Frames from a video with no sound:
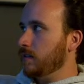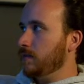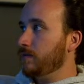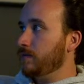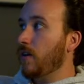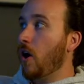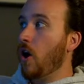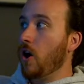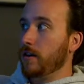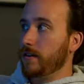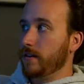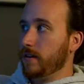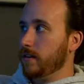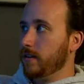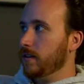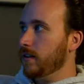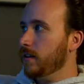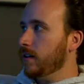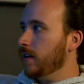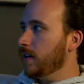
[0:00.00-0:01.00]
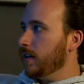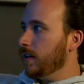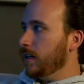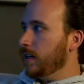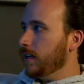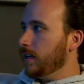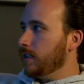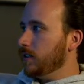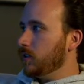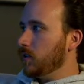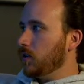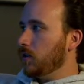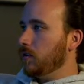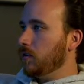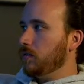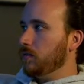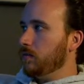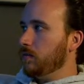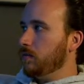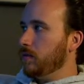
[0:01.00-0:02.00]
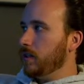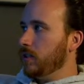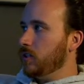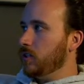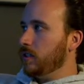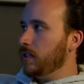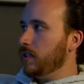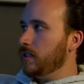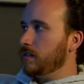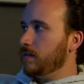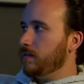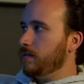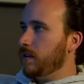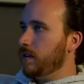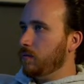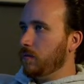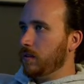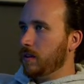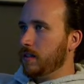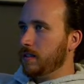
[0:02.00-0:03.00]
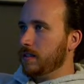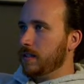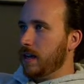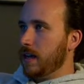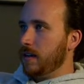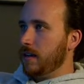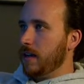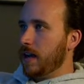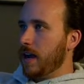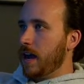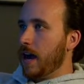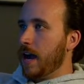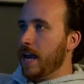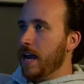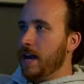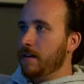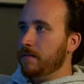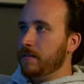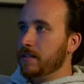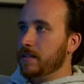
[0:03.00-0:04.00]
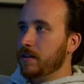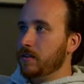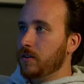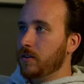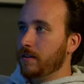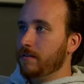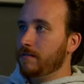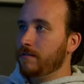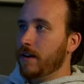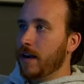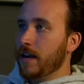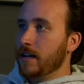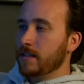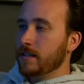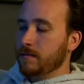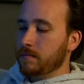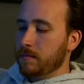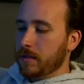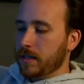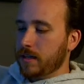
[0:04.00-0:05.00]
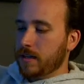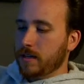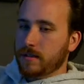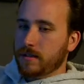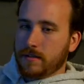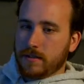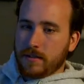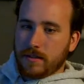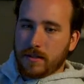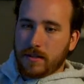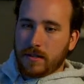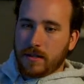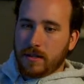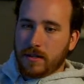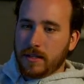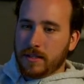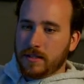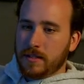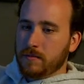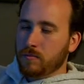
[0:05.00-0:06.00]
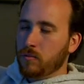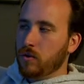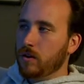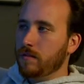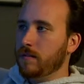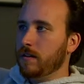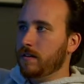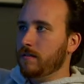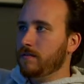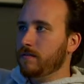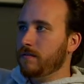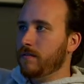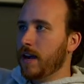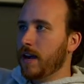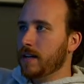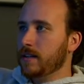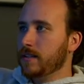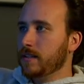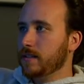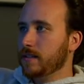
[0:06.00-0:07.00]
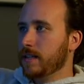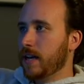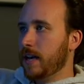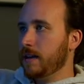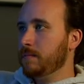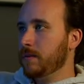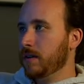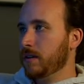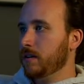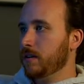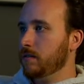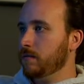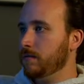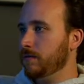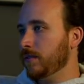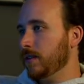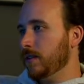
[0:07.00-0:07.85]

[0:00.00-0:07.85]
fog. And so it just needs to fit with inside of that. I have this under effects because this is more of an effect type of